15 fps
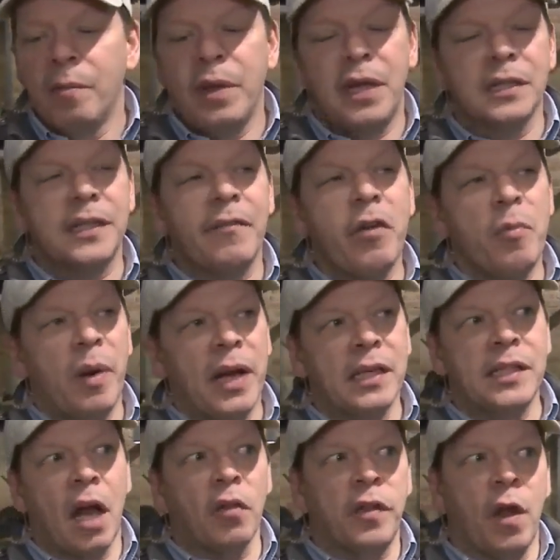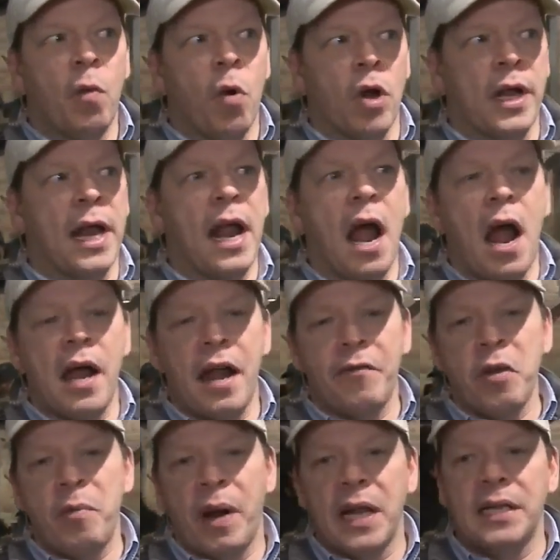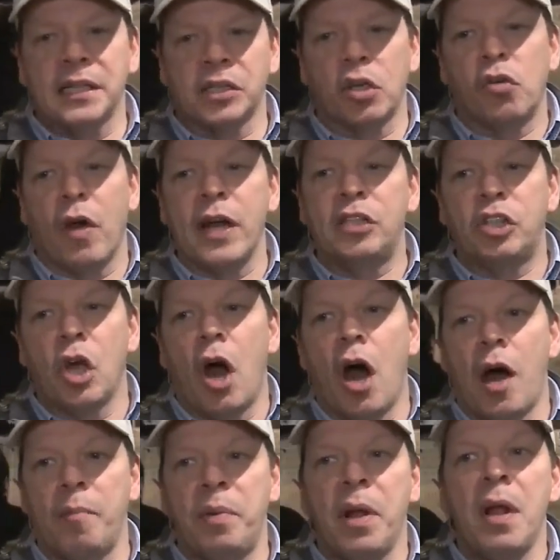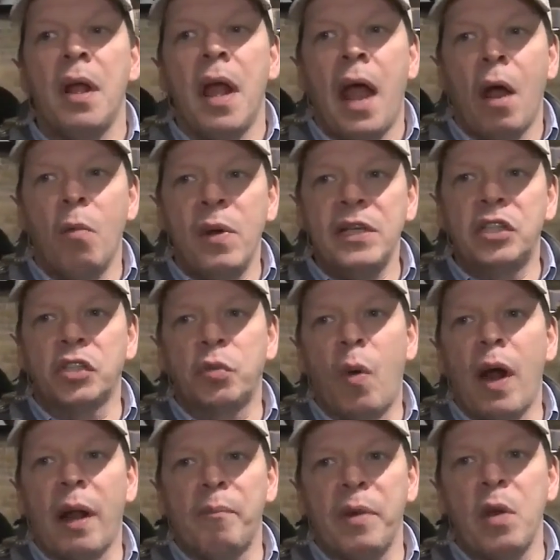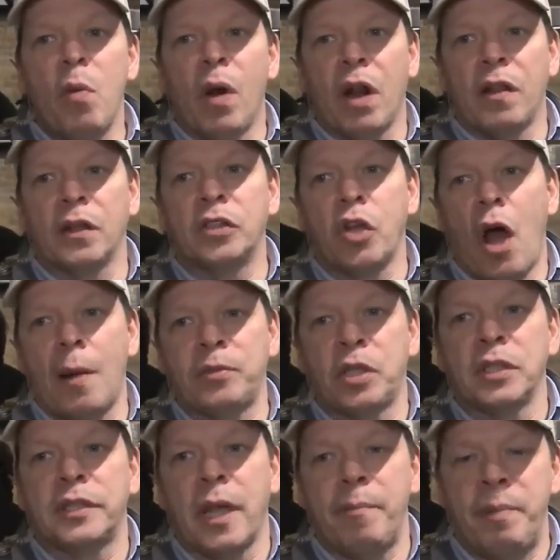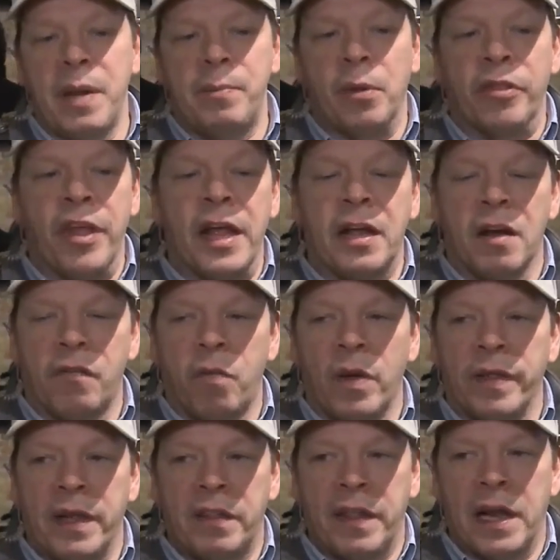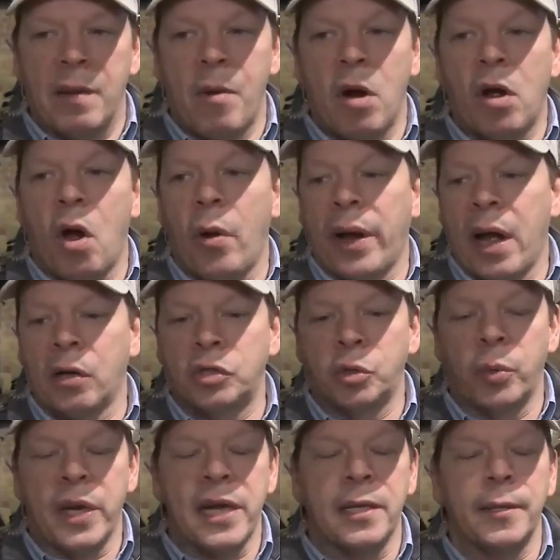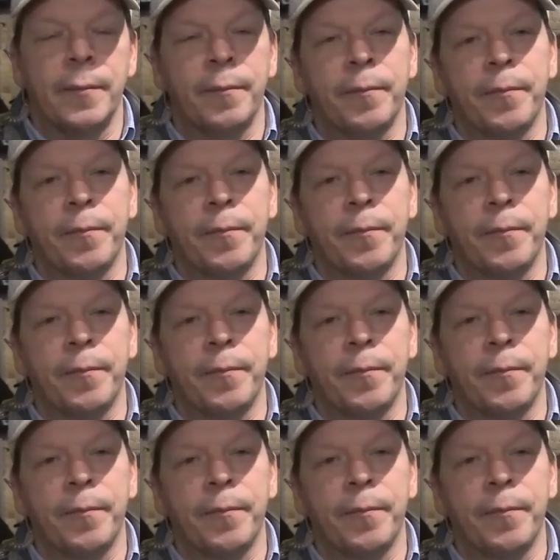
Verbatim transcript: Because everybody's out there working hard, everybody does a great job, and we just want to be one of those options that people think of when they think about going out to eat.